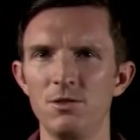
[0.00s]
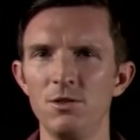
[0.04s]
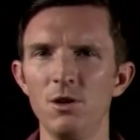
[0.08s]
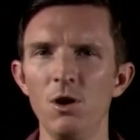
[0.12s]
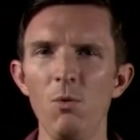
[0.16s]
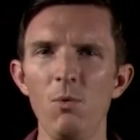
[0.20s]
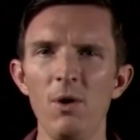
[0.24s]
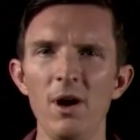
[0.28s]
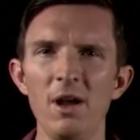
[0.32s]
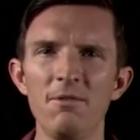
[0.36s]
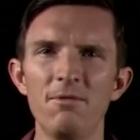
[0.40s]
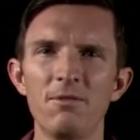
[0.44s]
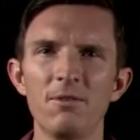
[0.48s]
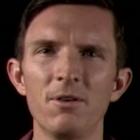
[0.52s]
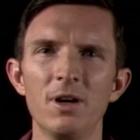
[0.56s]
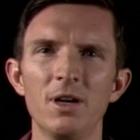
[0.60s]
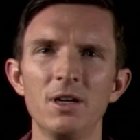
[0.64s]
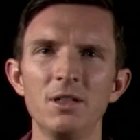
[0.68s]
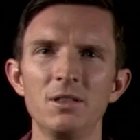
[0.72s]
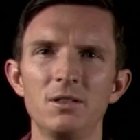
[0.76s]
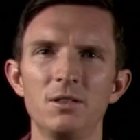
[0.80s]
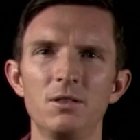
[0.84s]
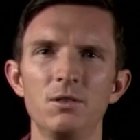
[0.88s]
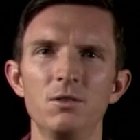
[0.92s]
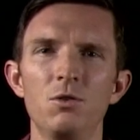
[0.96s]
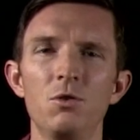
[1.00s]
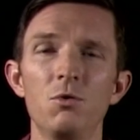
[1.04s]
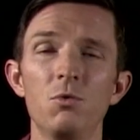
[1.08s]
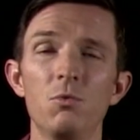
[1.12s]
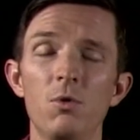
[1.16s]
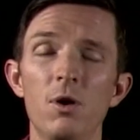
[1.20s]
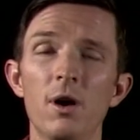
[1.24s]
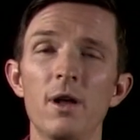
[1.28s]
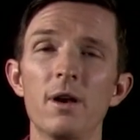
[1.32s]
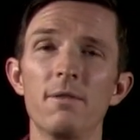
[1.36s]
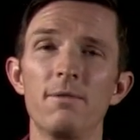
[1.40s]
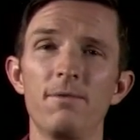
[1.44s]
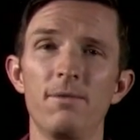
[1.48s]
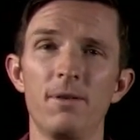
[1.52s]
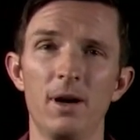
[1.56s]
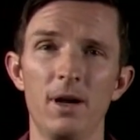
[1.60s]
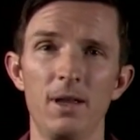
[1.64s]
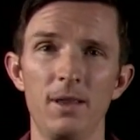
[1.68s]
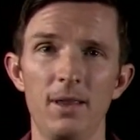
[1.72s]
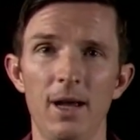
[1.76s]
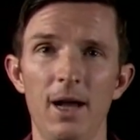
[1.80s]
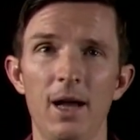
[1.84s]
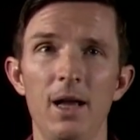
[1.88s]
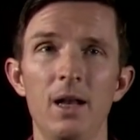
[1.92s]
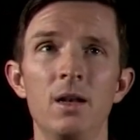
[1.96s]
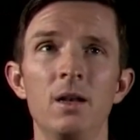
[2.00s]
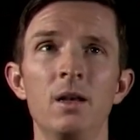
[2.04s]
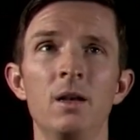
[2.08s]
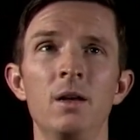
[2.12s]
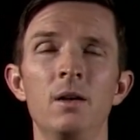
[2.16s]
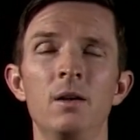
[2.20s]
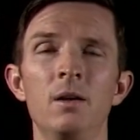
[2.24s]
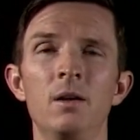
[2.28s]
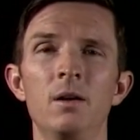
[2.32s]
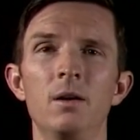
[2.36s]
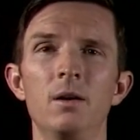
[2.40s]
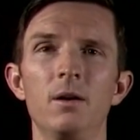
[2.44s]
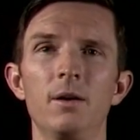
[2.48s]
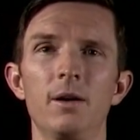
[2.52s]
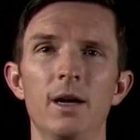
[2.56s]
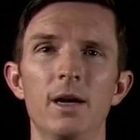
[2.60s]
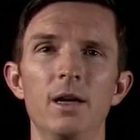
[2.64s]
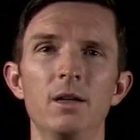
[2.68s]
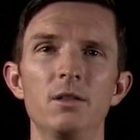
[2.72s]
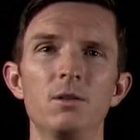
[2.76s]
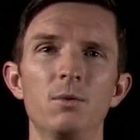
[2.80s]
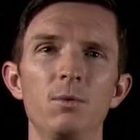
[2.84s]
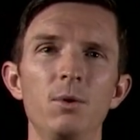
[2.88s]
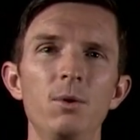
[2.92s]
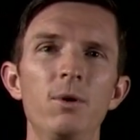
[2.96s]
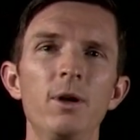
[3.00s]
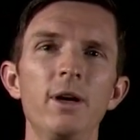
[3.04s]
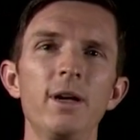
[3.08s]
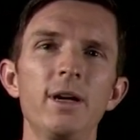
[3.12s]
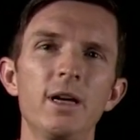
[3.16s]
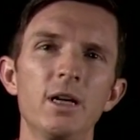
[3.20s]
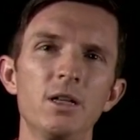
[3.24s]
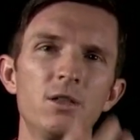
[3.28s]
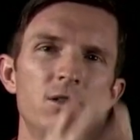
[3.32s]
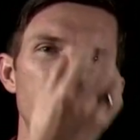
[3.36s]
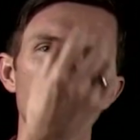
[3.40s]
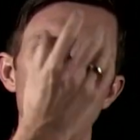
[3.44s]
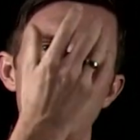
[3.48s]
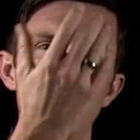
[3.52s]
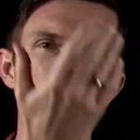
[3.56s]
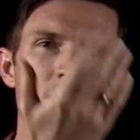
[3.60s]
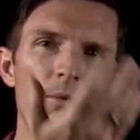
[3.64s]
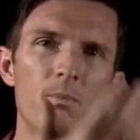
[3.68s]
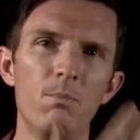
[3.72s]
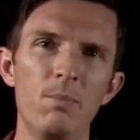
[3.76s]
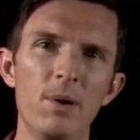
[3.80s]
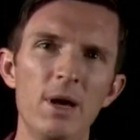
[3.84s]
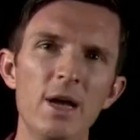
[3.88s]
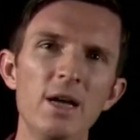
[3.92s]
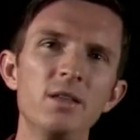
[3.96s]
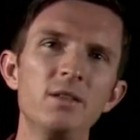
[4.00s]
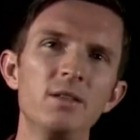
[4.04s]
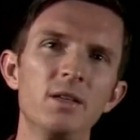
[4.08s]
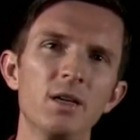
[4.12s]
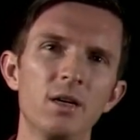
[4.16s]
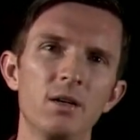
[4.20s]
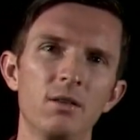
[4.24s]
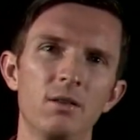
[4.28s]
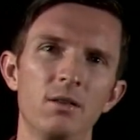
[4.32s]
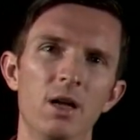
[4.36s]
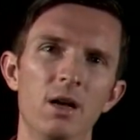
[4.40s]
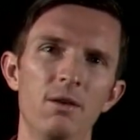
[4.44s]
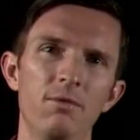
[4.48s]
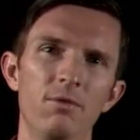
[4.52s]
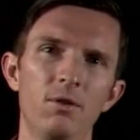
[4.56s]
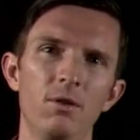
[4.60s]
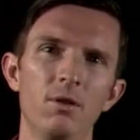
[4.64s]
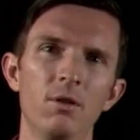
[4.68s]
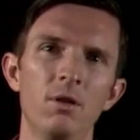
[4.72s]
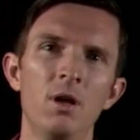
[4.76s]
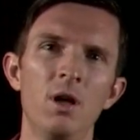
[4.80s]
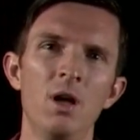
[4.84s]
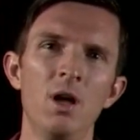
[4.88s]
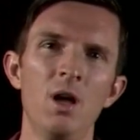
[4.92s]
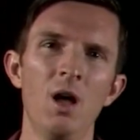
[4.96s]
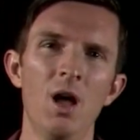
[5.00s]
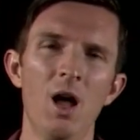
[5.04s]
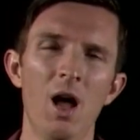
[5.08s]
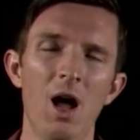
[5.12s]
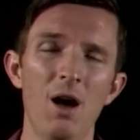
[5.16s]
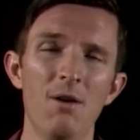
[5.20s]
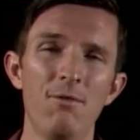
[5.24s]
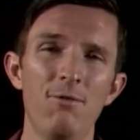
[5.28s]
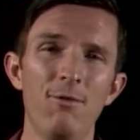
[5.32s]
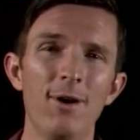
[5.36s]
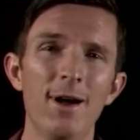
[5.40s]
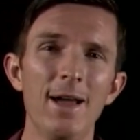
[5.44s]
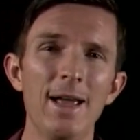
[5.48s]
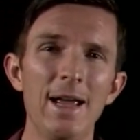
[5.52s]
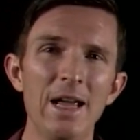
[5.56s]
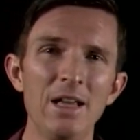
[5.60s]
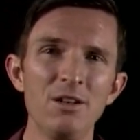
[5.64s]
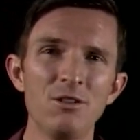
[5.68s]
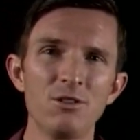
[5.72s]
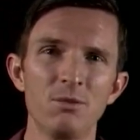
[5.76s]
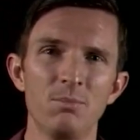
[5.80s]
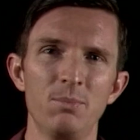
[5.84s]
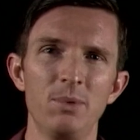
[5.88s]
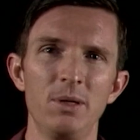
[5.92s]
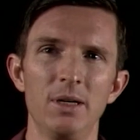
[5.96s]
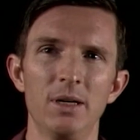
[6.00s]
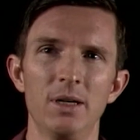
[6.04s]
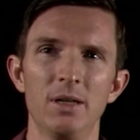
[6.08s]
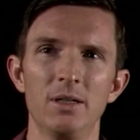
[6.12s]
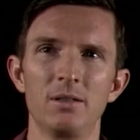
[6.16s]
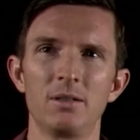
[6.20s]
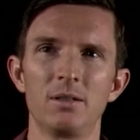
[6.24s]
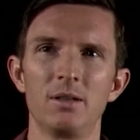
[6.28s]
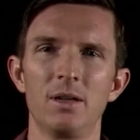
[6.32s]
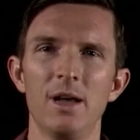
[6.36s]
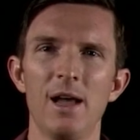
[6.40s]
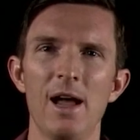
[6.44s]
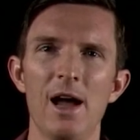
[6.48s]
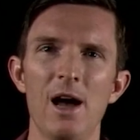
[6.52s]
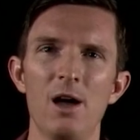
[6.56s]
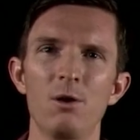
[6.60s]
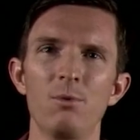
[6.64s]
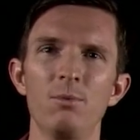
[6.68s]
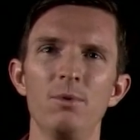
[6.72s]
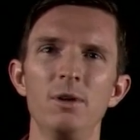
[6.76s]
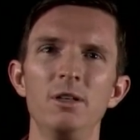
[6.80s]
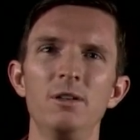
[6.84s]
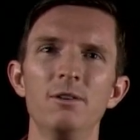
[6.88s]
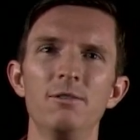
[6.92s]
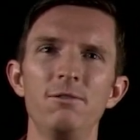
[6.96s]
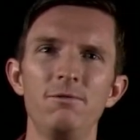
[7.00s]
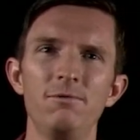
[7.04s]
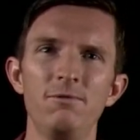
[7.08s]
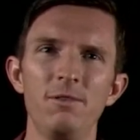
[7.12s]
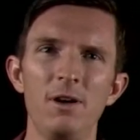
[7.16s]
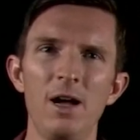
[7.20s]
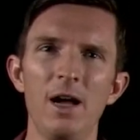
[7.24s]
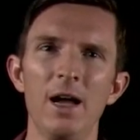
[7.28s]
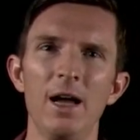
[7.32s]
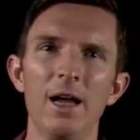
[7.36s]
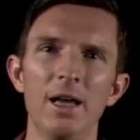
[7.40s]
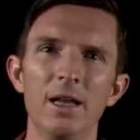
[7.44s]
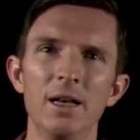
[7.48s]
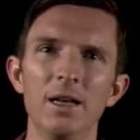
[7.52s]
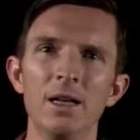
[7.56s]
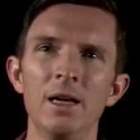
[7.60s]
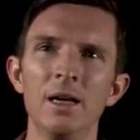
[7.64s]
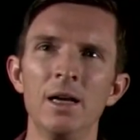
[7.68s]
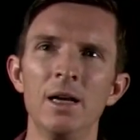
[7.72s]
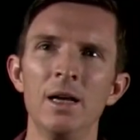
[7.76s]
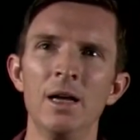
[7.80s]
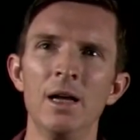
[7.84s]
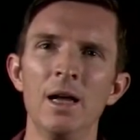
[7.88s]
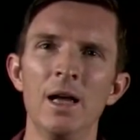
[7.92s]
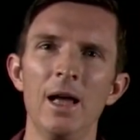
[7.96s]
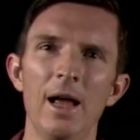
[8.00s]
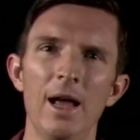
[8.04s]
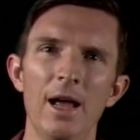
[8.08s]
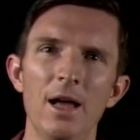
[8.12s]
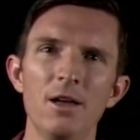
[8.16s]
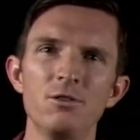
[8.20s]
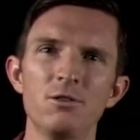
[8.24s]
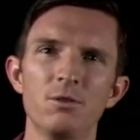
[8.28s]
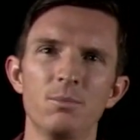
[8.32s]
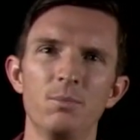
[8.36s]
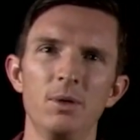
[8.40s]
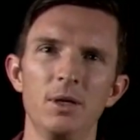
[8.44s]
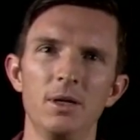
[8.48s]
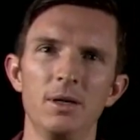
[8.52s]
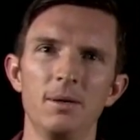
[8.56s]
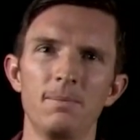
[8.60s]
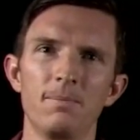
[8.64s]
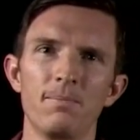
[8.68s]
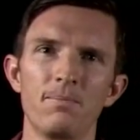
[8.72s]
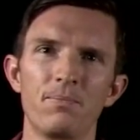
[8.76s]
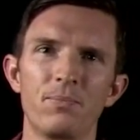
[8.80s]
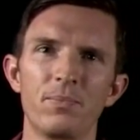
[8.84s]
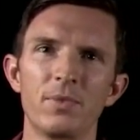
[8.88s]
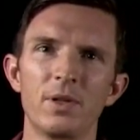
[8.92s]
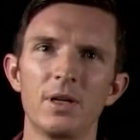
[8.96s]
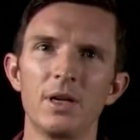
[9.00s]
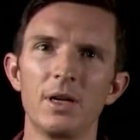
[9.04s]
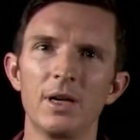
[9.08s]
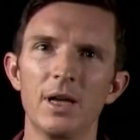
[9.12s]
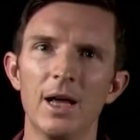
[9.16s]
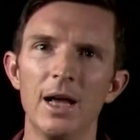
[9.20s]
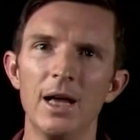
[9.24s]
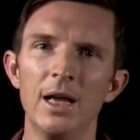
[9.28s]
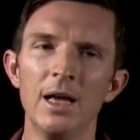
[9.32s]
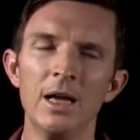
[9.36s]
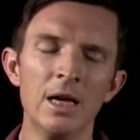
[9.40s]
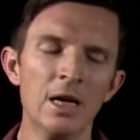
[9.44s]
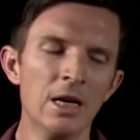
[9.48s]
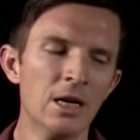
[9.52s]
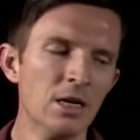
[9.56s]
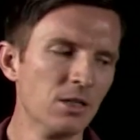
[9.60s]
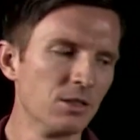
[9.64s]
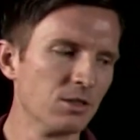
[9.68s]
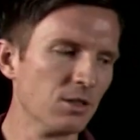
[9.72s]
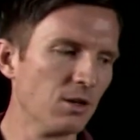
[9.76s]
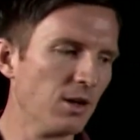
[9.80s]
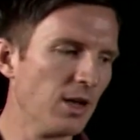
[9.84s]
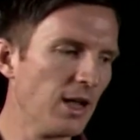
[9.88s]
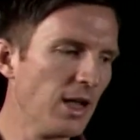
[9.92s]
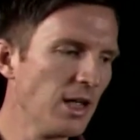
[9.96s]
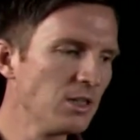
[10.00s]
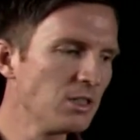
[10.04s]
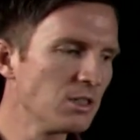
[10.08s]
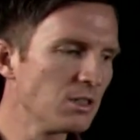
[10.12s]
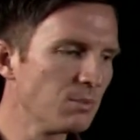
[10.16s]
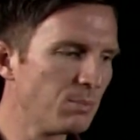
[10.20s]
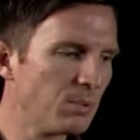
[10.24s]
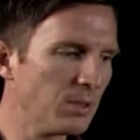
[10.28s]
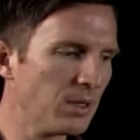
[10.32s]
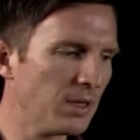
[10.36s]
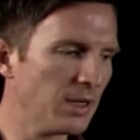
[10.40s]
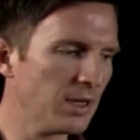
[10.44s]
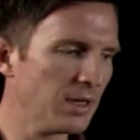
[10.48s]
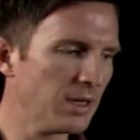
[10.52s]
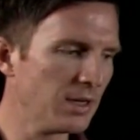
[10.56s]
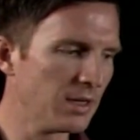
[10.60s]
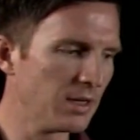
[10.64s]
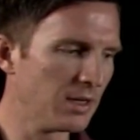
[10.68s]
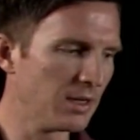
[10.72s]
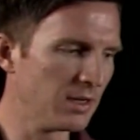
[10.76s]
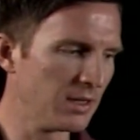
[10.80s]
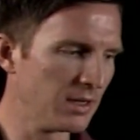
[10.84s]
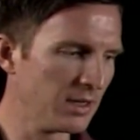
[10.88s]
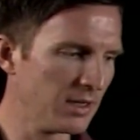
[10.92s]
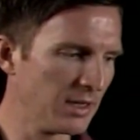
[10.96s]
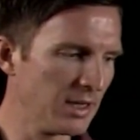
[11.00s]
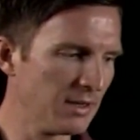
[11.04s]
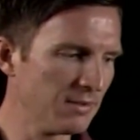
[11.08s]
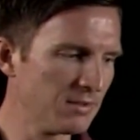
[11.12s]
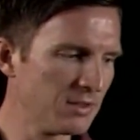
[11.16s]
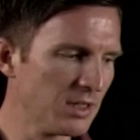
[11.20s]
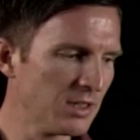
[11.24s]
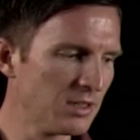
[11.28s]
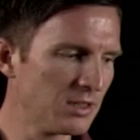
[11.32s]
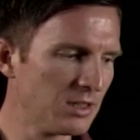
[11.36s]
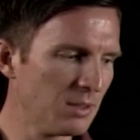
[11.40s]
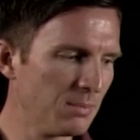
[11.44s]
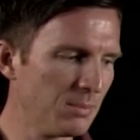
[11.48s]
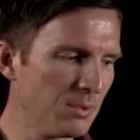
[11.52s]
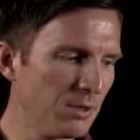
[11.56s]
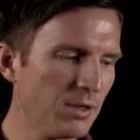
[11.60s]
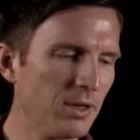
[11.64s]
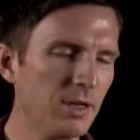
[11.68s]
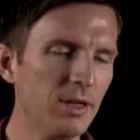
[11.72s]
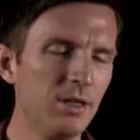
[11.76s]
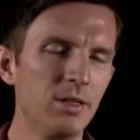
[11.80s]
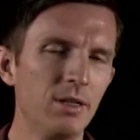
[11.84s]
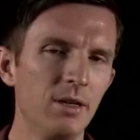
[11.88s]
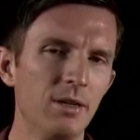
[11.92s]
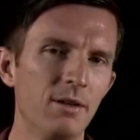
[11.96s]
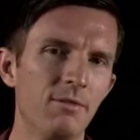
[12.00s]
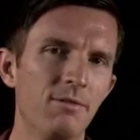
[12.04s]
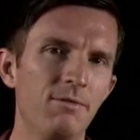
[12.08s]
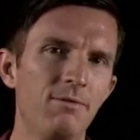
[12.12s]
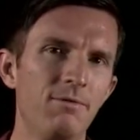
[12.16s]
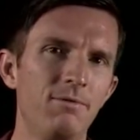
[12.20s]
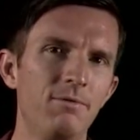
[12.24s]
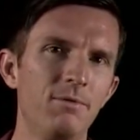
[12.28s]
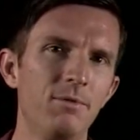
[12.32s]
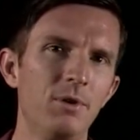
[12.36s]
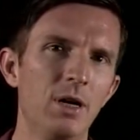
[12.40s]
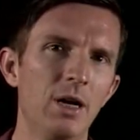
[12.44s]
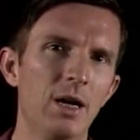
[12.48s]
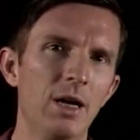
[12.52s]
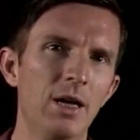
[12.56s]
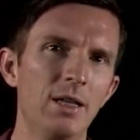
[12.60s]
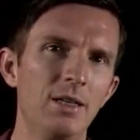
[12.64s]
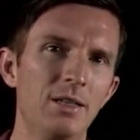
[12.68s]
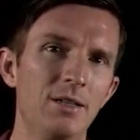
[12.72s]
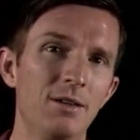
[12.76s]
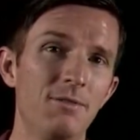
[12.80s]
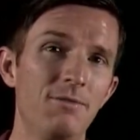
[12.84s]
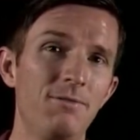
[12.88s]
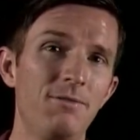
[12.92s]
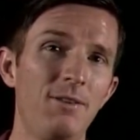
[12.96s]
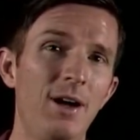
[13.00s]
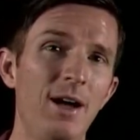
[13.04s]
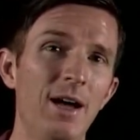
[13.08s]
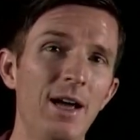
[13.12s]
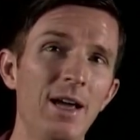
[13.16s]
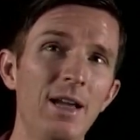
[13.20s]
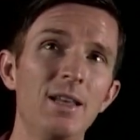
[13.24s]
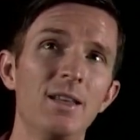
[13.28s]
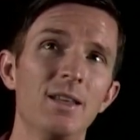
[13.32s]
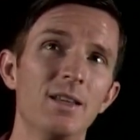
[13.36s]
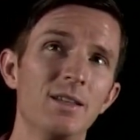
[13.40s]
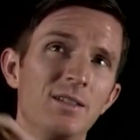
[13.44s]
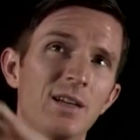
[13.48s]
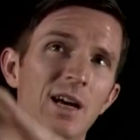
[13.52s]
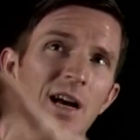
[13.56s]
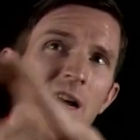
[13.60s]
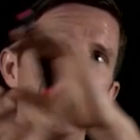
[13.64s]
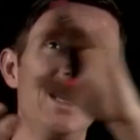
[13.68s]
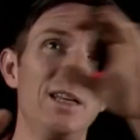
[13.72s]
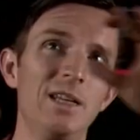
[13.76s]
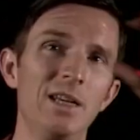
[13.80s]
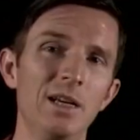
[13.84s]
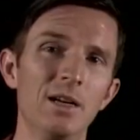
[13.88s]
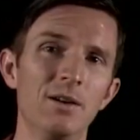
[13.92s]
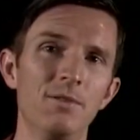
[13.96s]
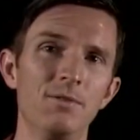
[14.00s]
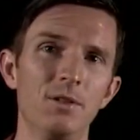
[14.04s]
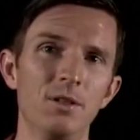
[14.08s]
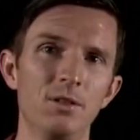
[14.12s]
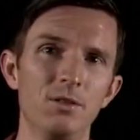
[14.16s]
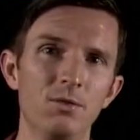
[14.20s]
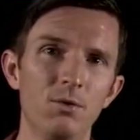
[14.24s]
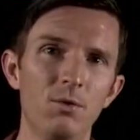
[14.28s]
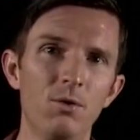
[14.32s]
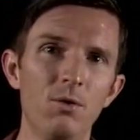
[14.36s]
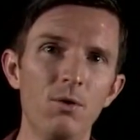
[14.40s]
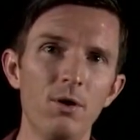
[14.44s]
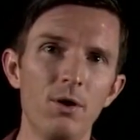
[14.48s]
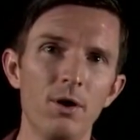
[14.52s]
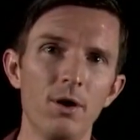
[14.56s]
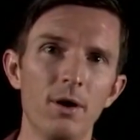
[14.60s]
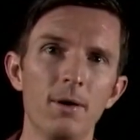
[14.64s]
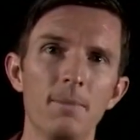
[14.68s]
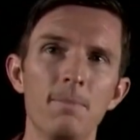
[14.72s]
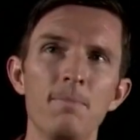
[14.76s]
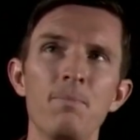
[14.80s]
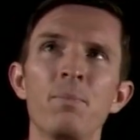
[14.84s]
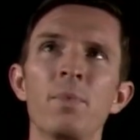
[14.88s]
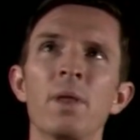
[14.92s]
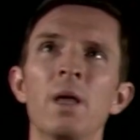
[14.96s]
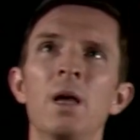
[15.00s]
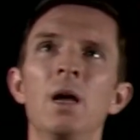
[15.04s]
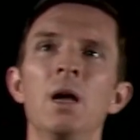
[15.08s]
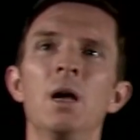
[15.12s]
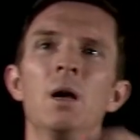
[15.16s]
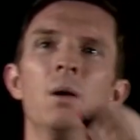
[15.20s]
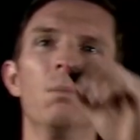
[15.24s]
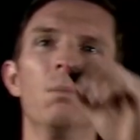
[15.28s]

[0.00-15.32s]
There's no way for us to quantify that. Okay, so we want to get to a more basic level of what entropy is. How do we define entropy? Okay, so entropy uh, gives us the ability to def uh, define this idea of disorder.